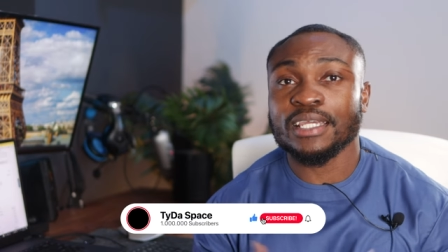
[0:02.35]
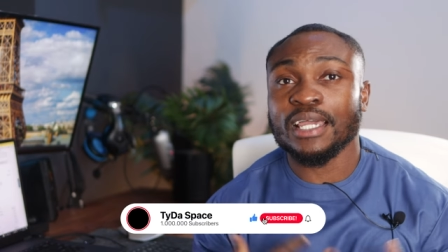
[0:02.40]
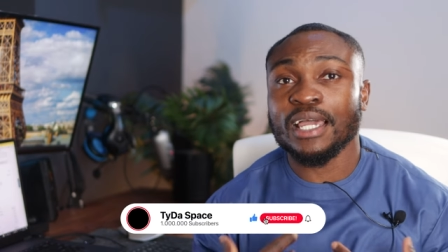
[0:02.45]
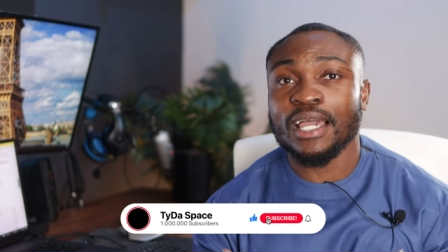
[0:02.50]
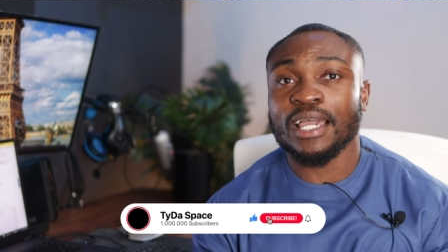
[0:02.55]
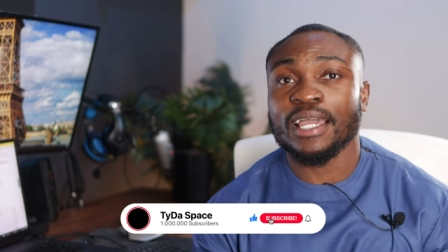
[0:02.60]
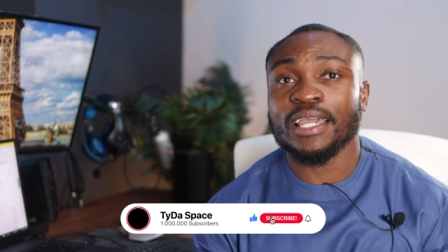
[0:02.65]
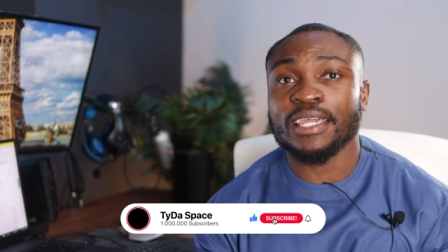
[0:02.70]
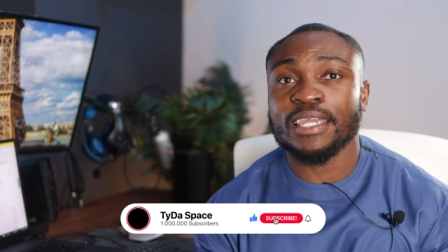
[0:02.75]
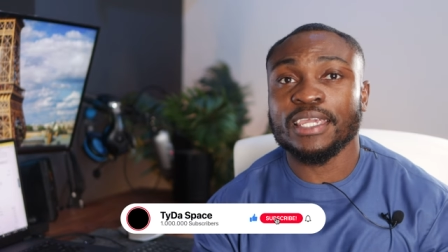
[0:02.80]

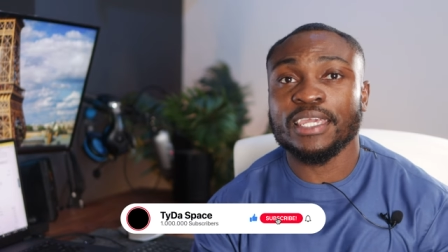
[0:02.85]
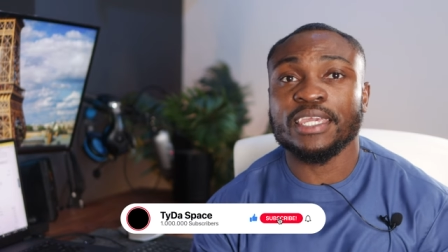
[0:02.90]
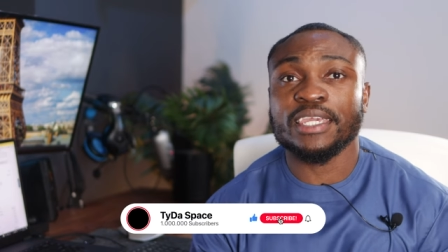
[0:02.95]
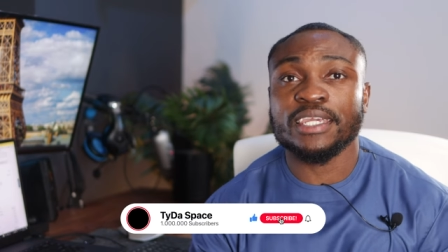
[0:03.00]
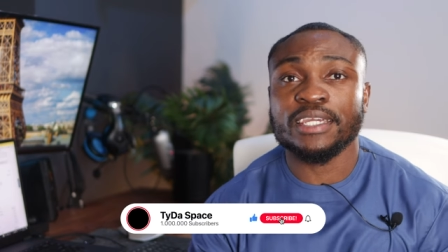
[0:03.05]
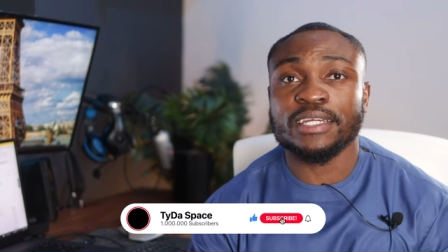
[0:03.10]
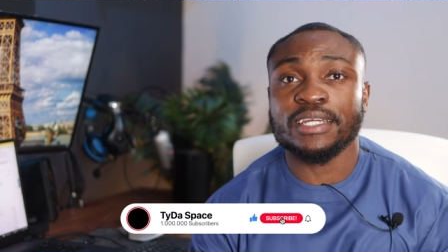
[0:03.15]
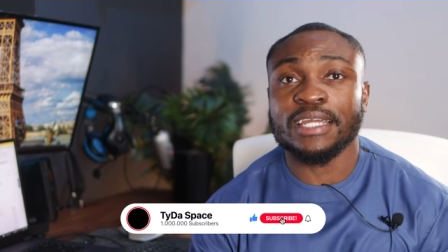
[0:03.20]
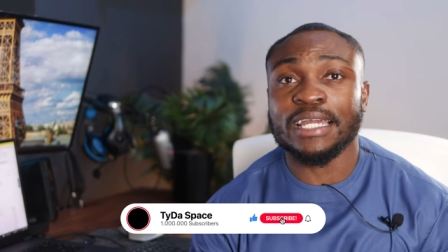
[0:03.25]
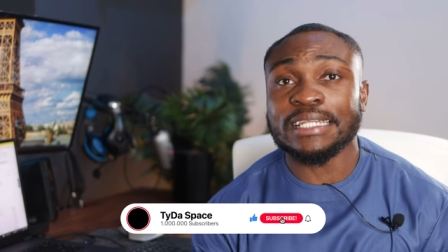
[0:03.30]
Ty
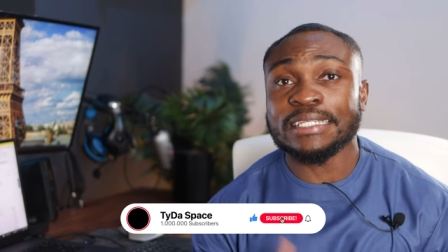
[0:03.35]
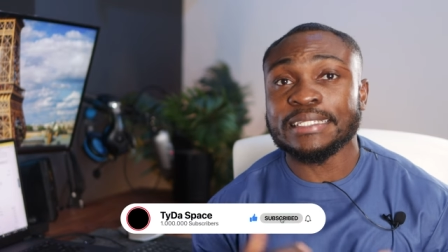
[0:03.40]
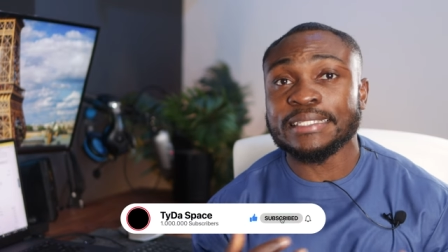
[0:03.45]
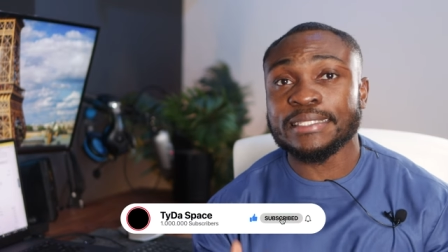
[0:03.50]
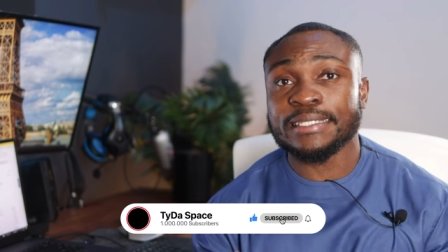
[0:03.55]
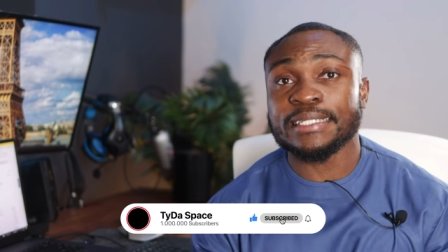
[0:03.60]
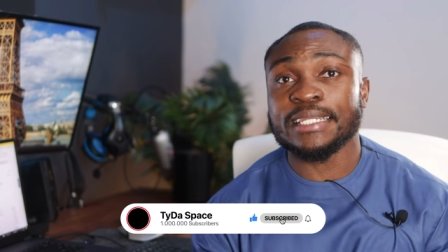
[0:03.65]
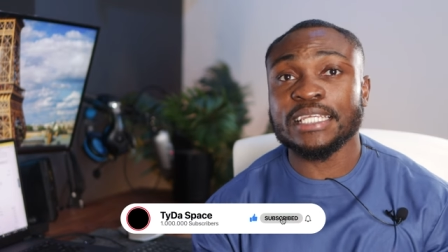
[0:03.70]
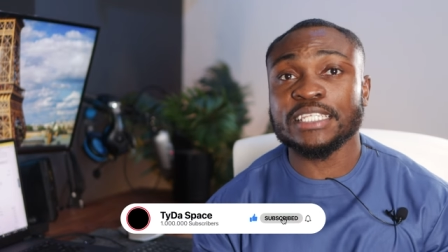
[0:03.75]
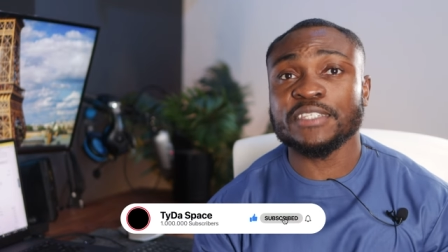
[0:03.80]
here and
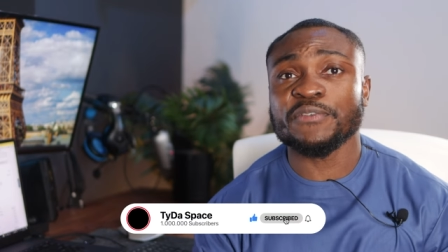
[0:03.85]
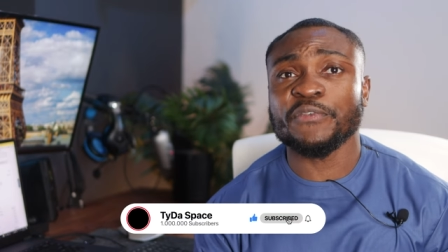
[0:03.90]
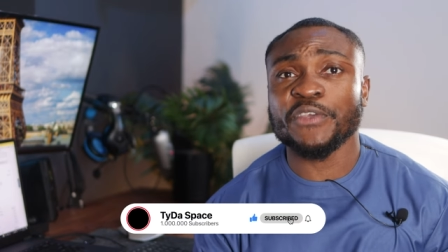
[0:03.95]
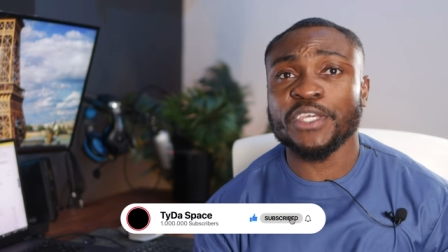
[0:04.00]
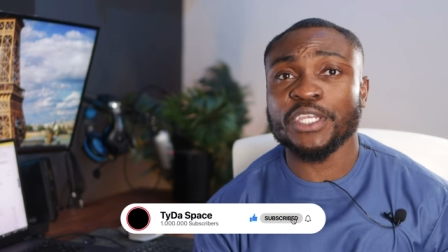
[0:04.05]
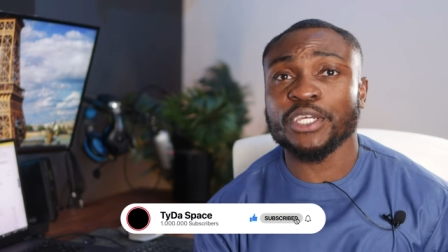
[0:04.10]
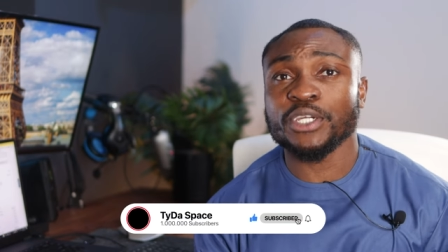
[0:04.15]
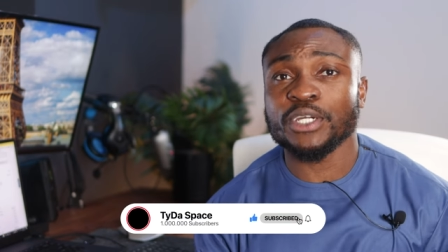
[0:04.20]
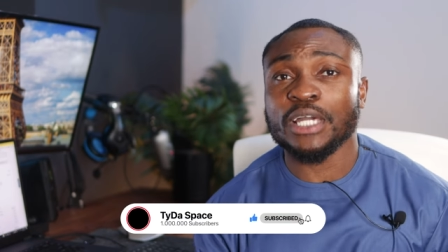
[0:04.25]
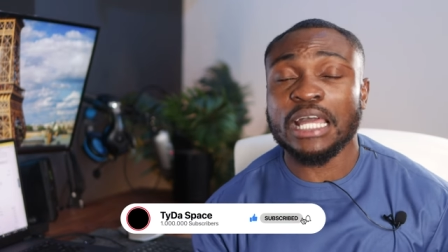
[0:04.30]
in today's
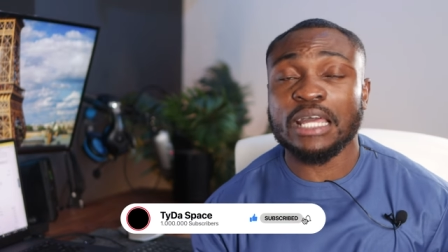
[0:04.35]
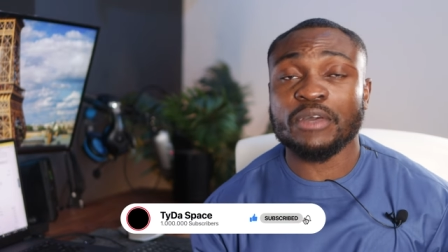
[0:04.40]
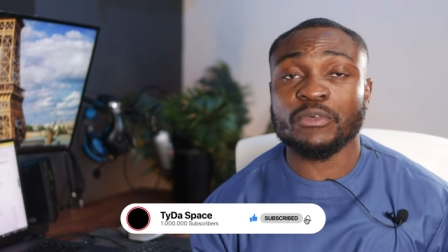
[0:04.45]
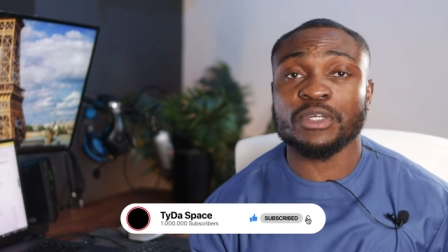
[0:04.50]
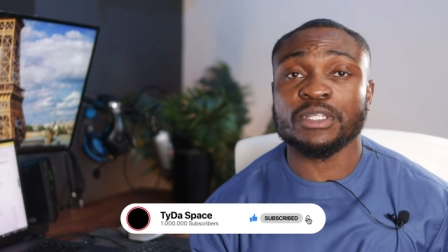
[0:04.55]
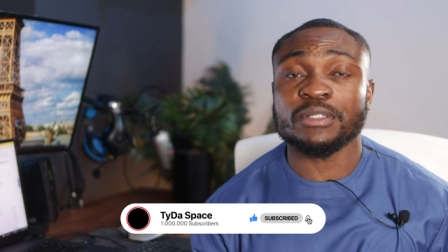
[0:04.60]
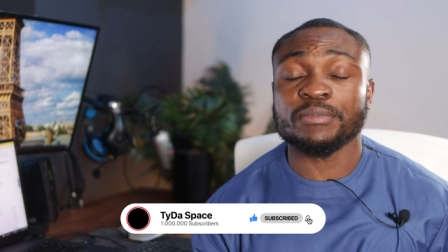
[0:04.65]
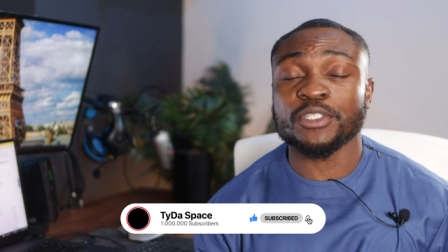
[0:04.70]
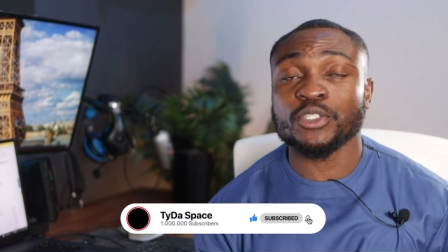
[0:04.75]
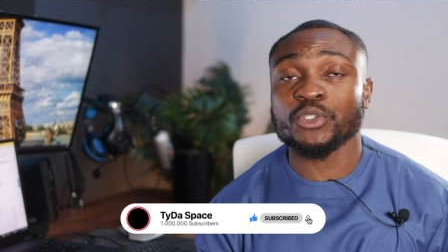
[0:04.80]
video I
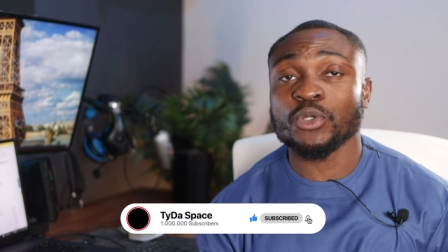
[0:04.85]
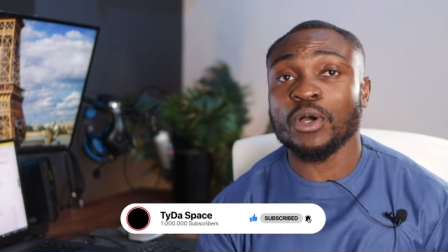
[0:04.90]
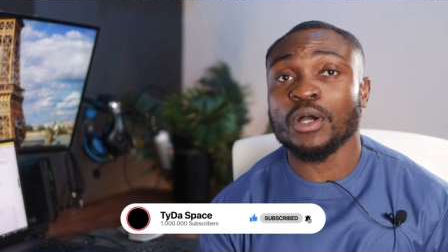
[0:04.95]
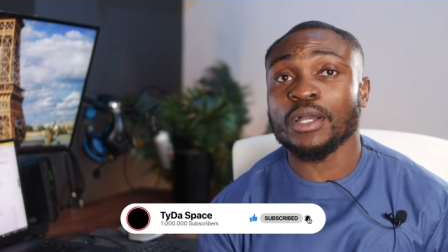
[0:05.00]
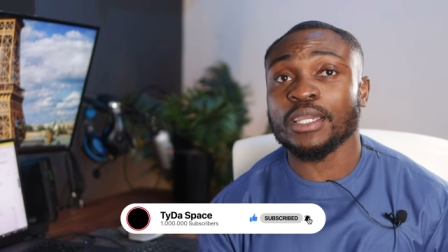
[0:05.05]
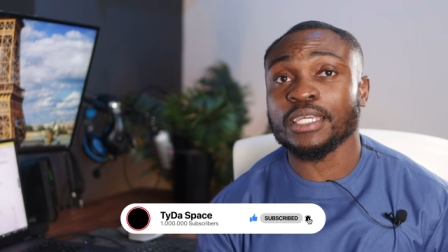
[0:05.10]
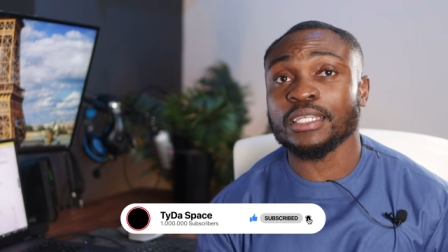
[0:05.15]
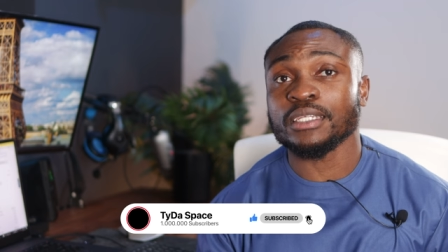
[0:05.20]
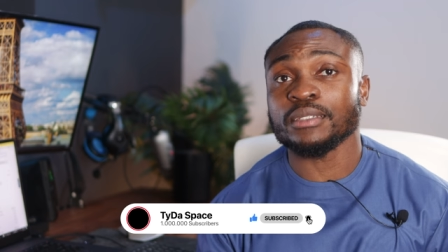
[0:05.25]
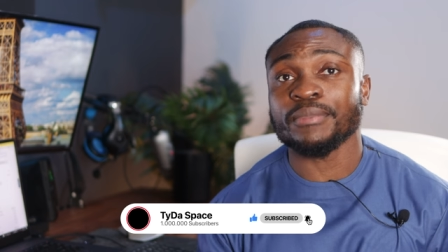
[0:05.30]
will be
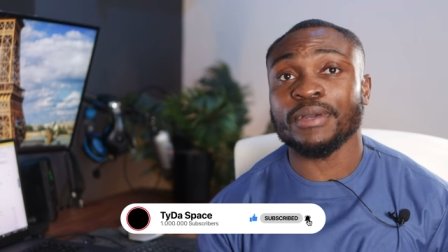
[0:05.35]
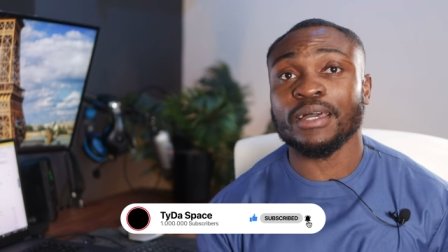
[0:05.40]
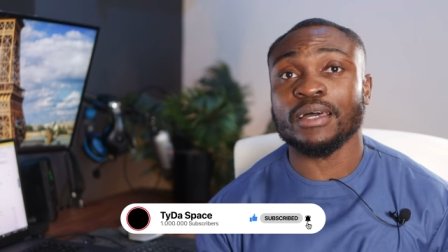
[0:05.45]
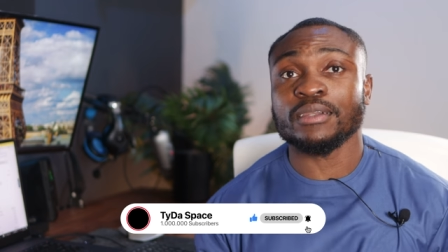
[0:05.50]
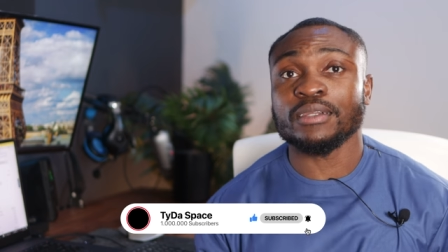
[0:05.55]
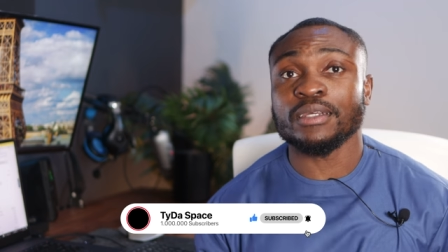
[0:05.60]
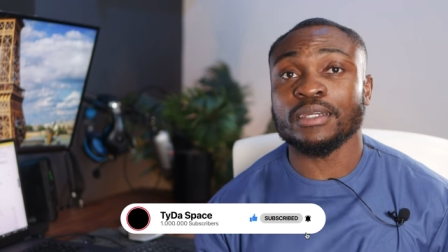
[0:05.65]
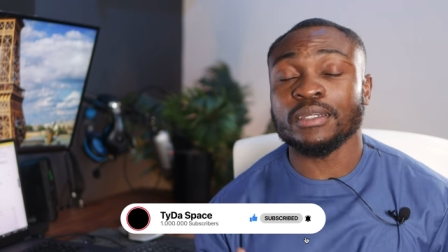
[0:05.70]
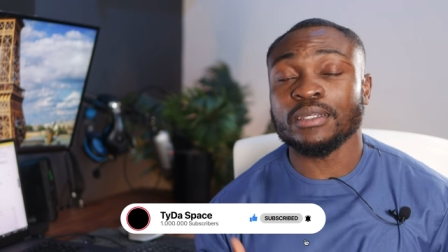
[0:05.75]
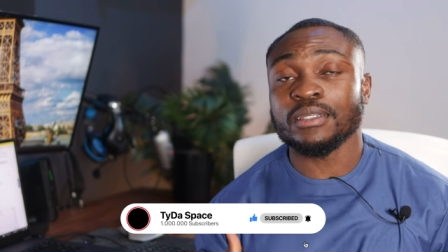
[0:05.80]
talking
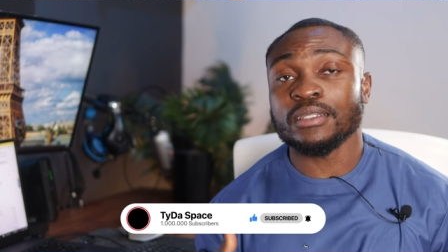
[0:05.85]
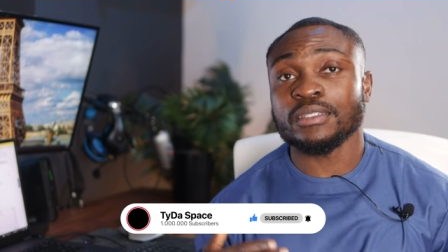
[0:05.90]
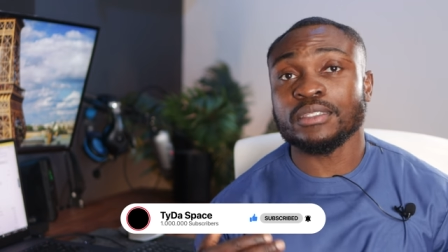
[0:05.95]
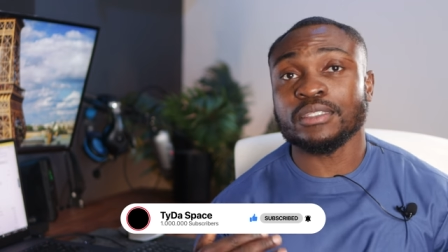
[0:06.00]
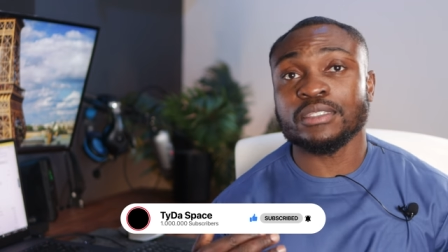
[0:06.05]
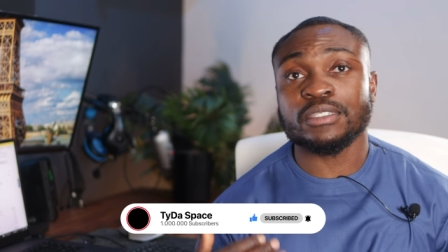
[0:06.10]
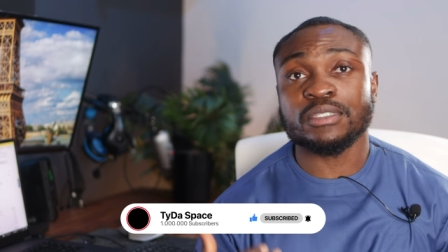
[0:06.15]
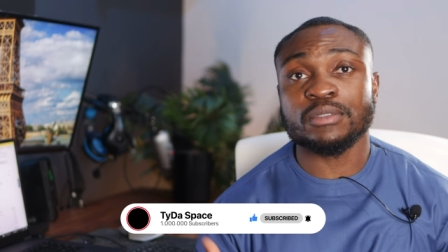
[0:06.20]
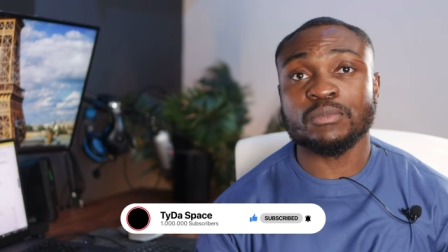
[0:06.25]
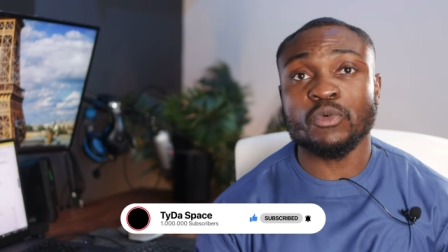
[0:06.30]
about
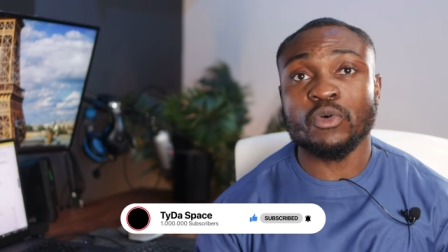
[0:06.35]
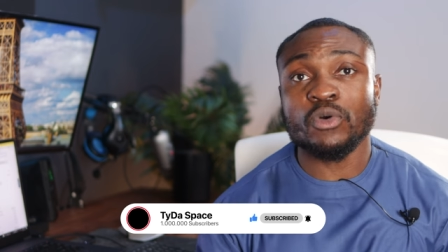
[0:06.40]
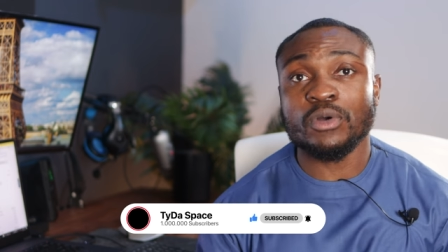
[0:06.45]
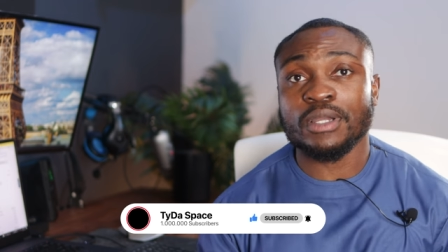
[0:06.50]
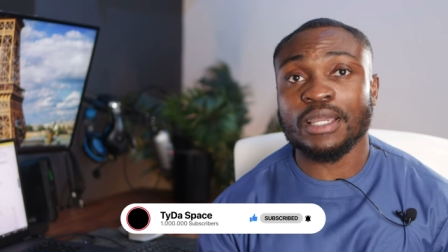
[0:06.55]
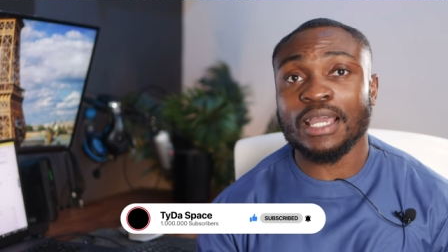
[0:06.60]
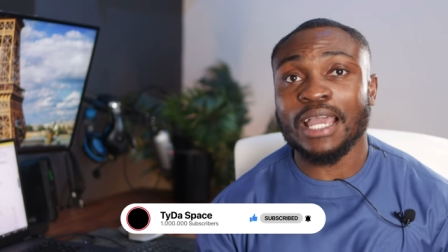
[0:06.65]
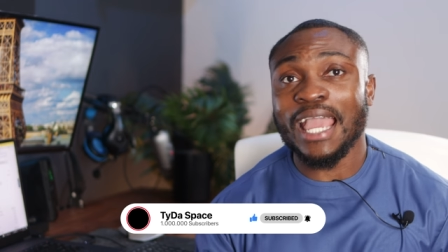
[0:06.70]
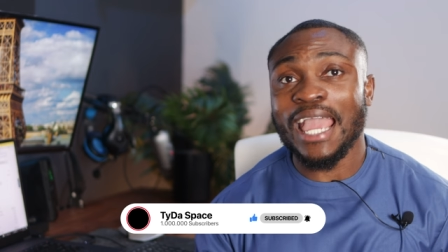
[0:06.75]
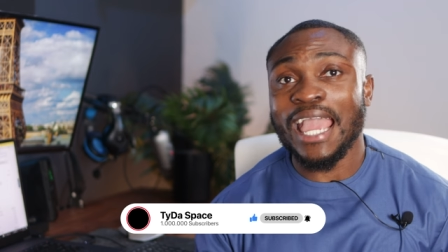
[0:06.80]
smoke